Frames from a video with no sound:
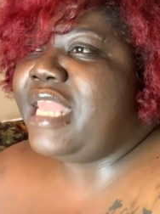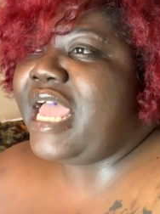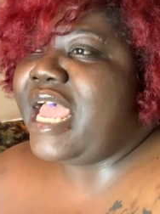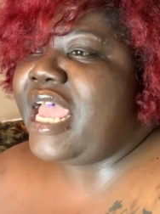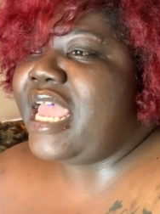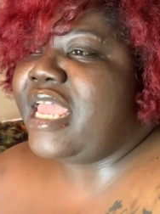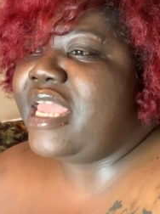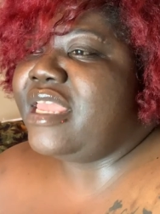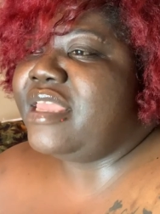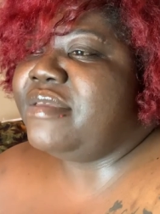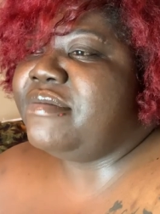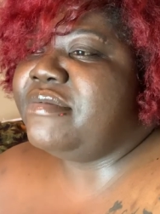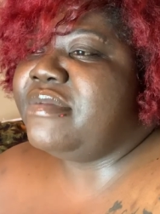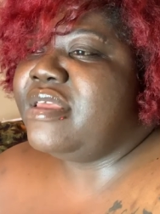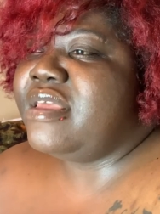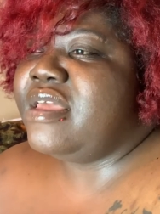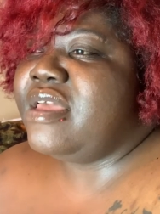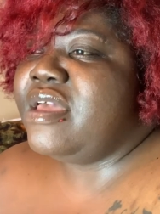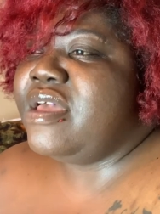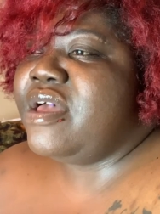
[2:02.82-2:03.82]
lame
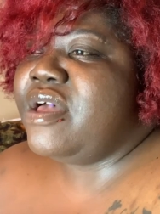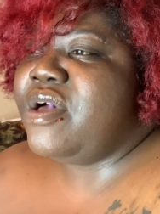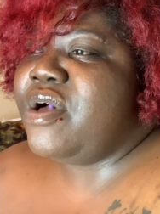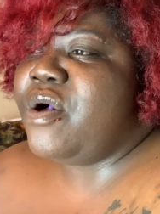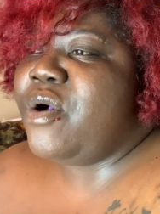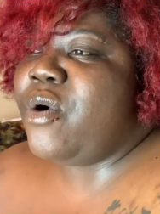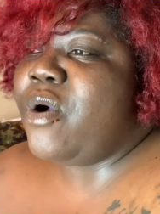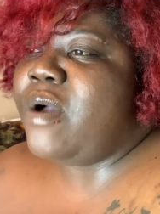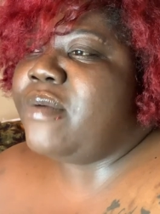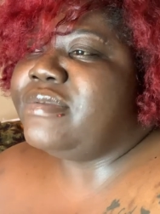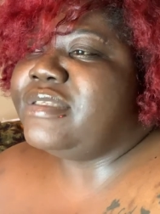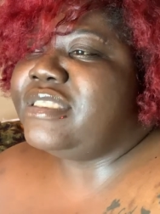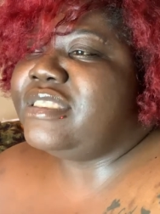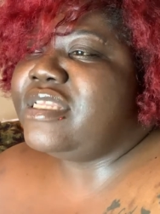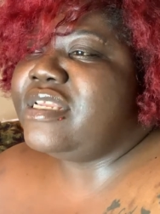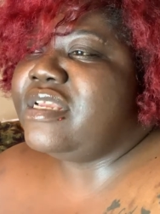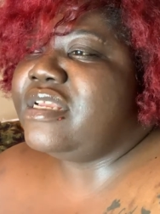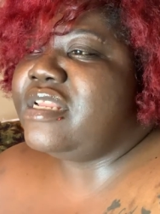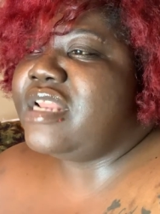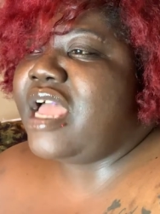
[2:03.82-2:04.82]
or I'm
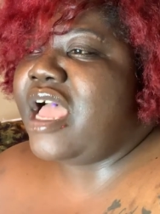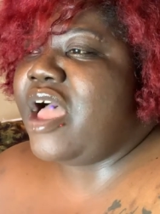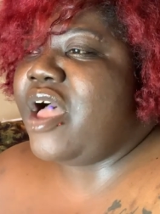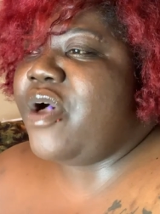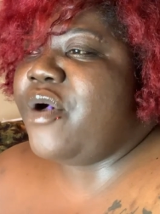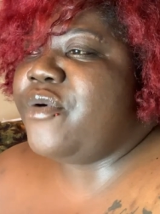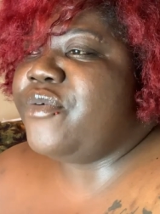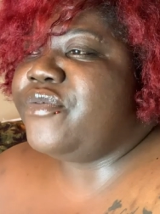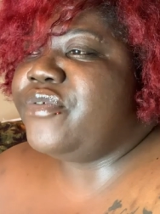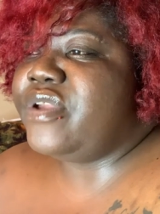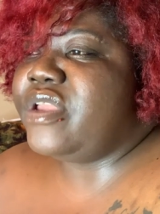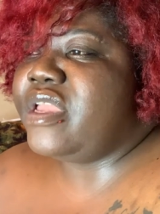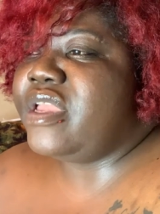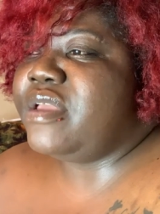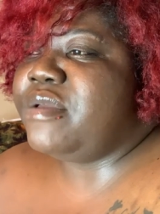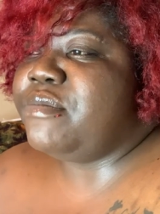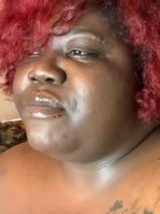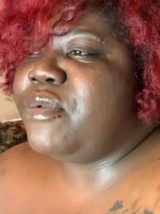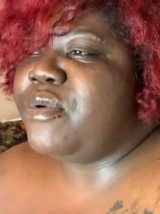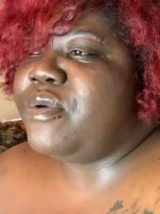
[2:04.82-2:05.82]
still not over
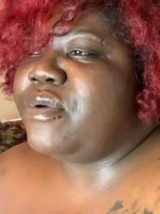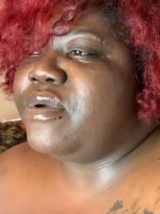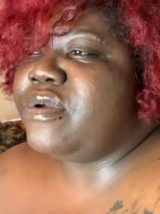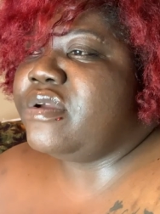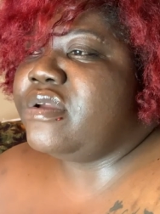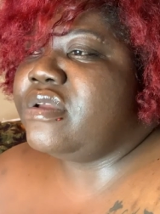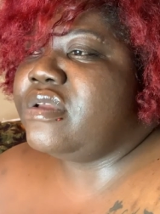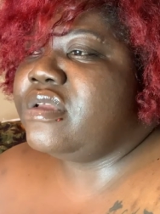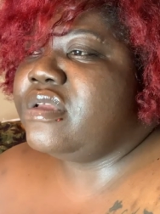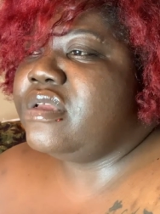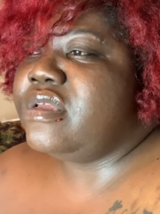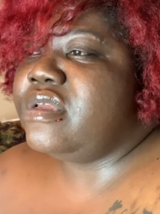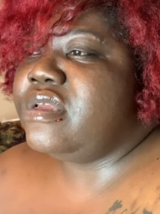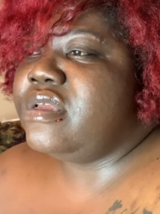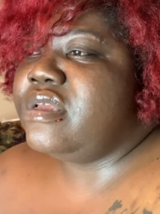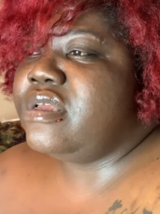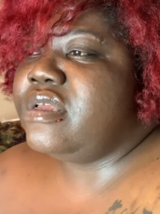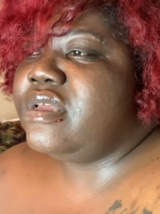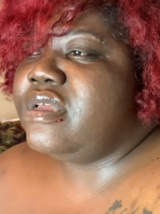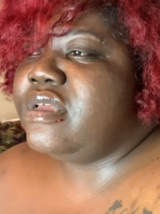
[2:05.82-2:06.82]
him or
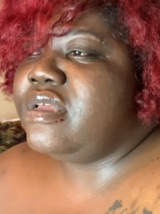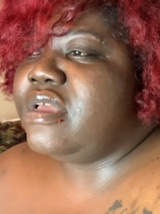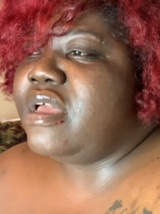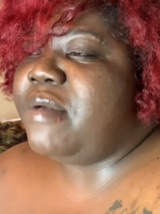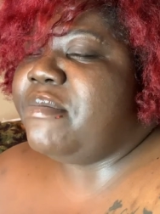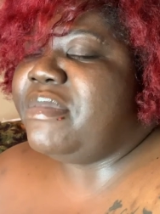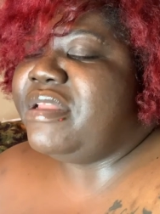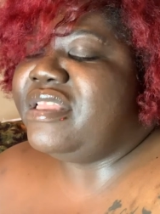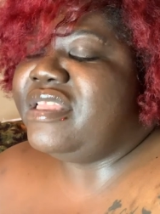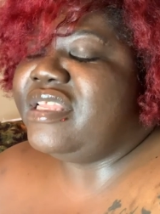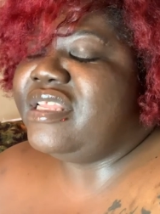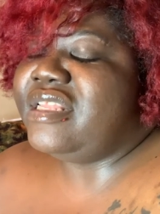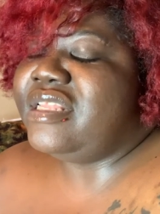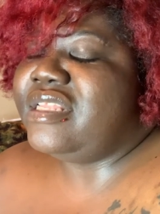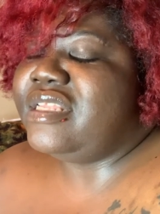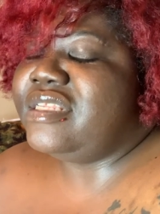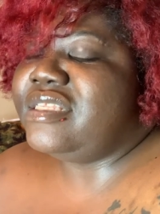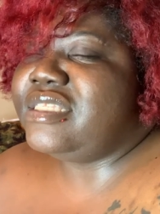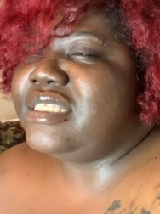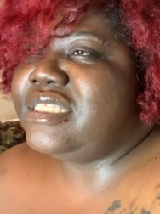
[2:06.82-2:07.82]
I'm a
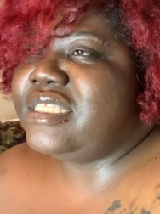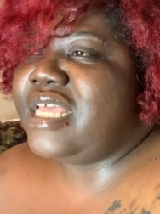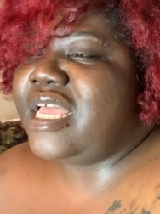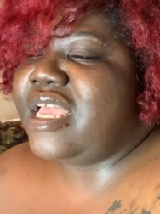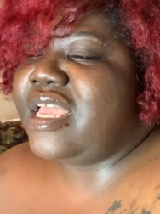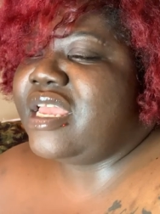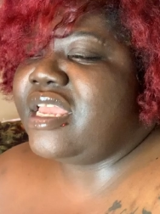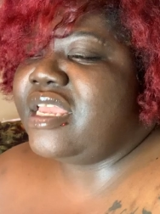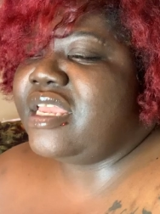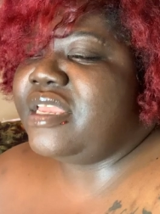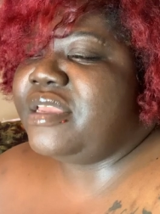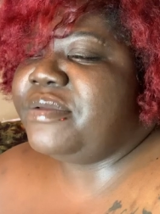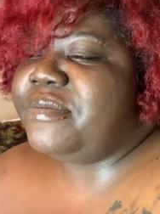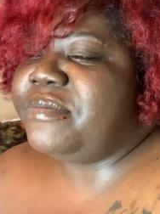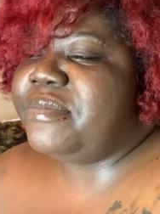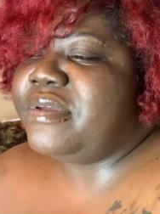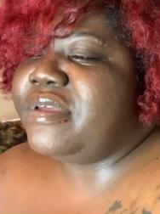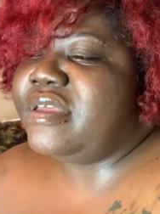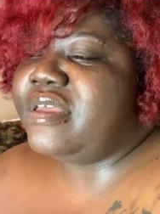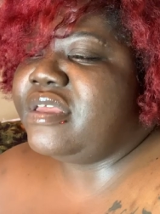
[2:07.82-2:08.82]
little
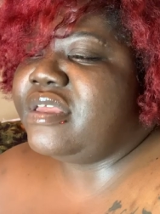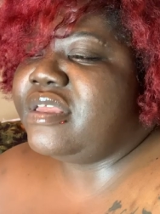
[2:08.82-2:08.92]
insane, but